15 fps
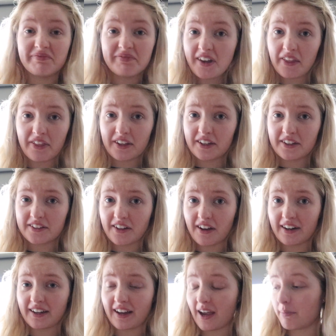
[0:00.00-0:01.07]
Nothing
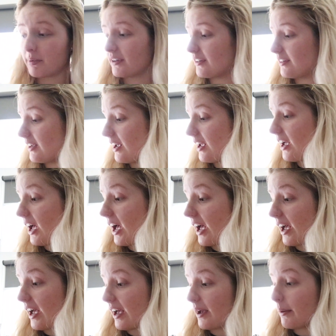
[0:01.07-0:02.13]
exciting happened.
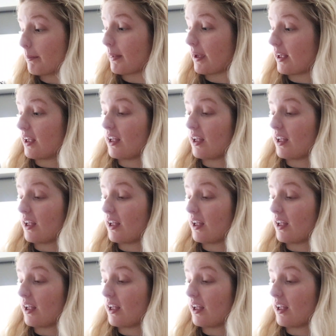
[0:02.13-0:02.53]
Um,